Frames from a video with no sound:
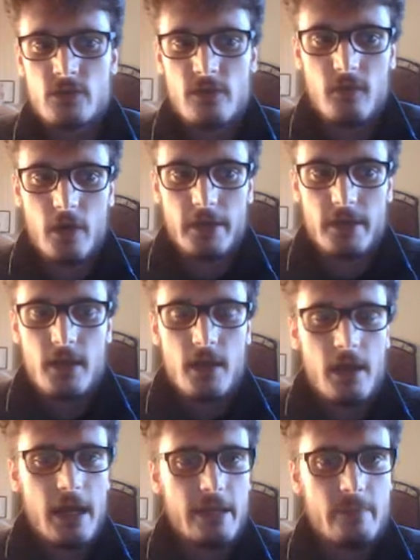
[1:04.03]
avoid
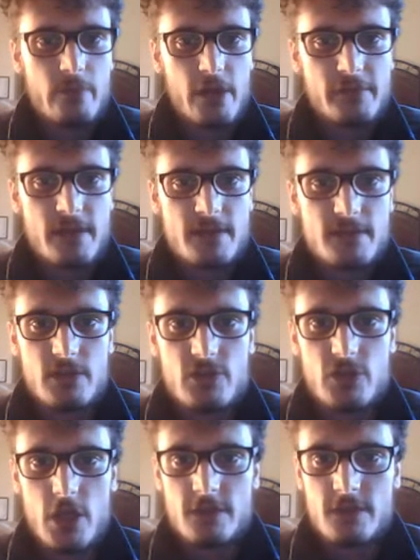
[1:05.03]
any preference in the
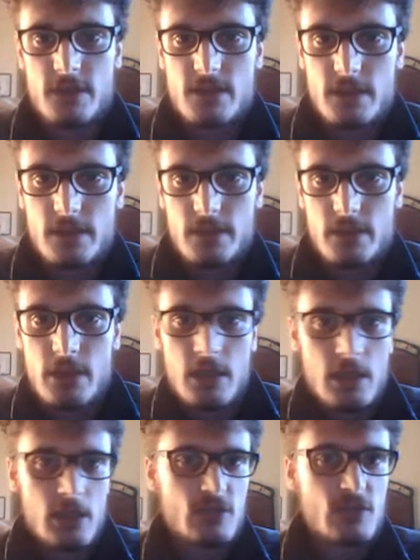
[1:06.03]
choice of the city,
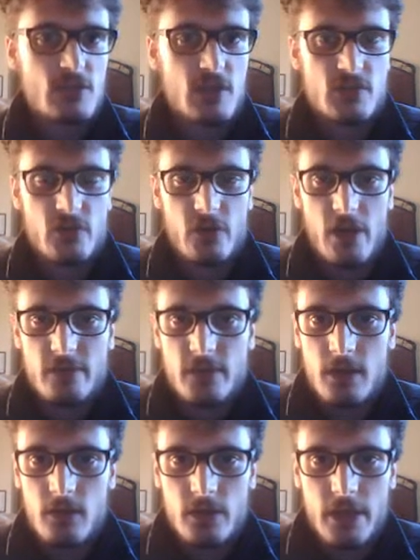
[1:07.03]
such as
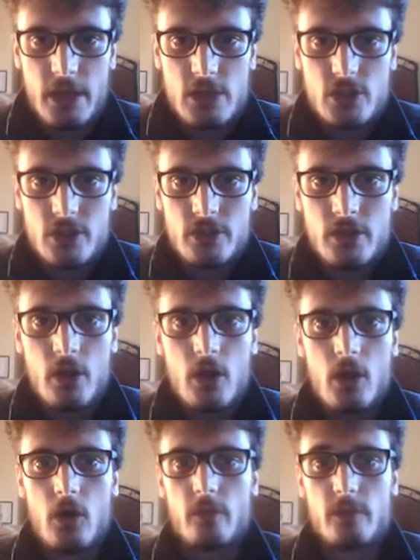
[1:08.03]
geographical location
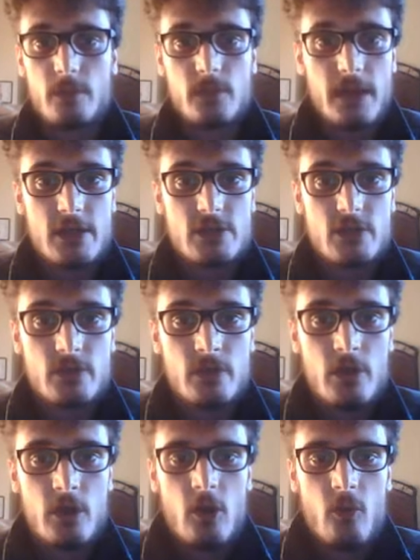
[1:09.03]
or population,
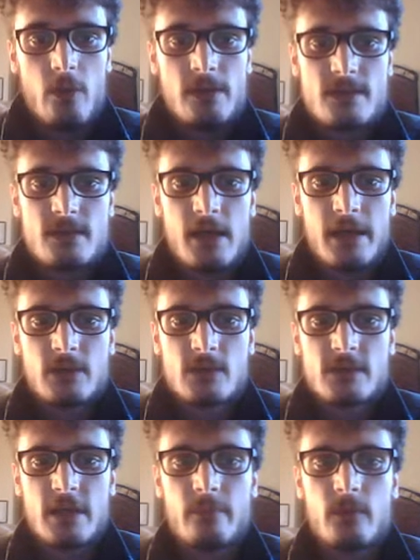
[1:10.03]
we decide to
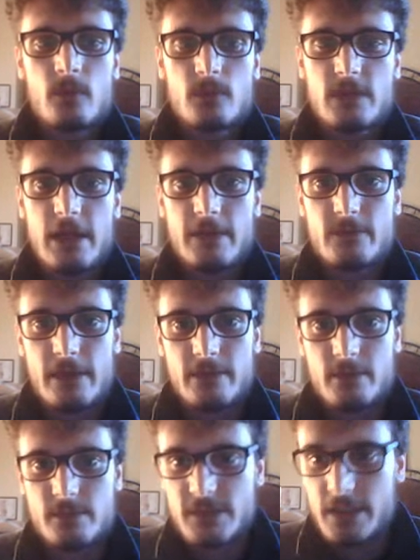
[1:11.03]
sample 10
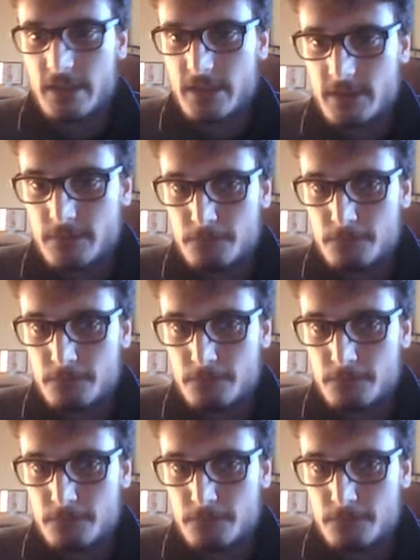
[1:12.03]
random cities.